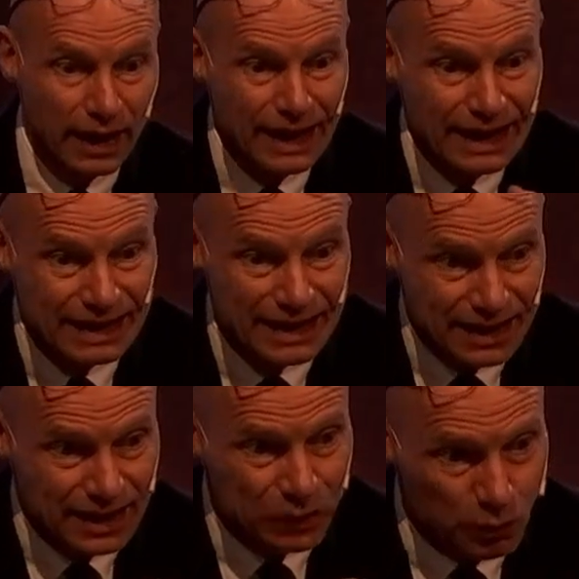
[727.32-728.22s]
I think
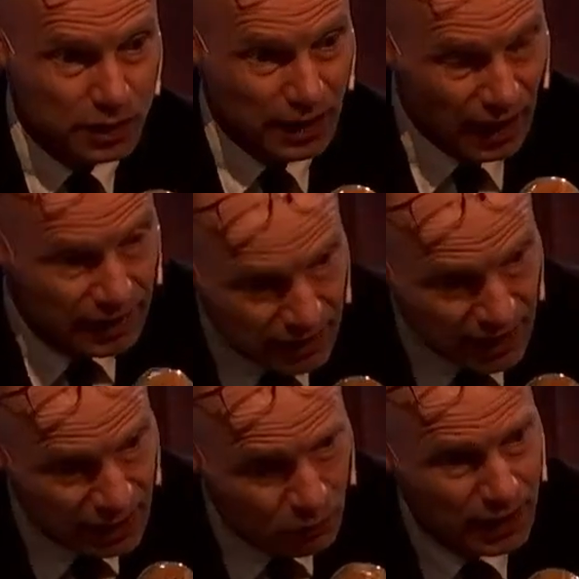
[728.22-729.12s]
we can do
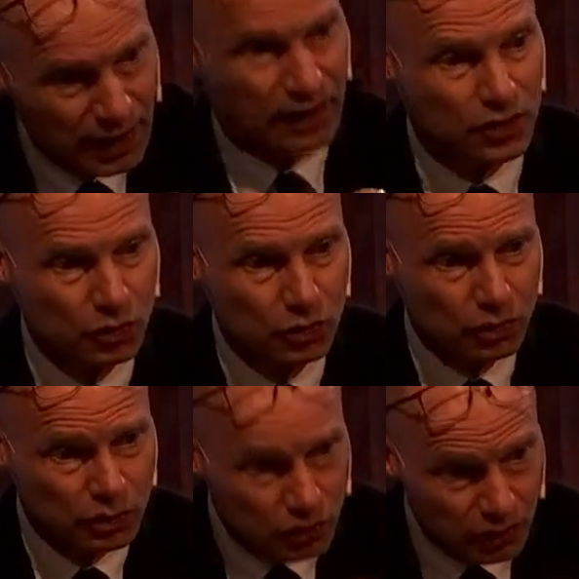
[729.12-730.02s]
together in this
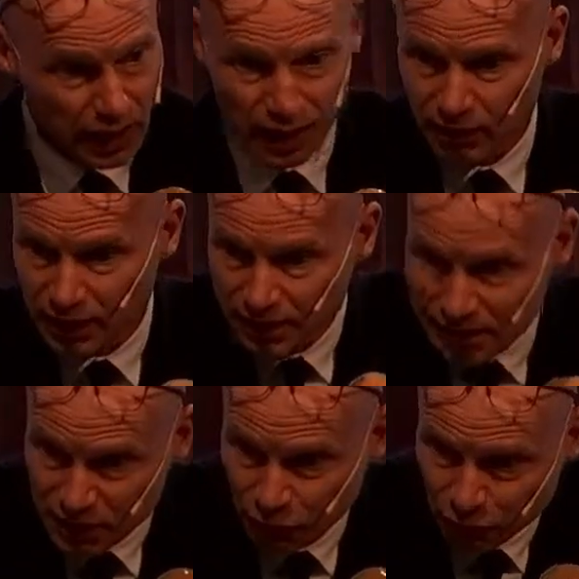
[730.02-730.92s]
field of
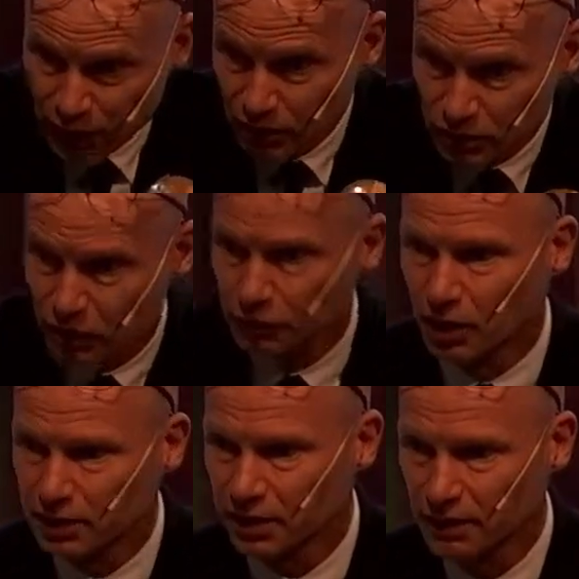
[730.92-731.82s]
water. This is what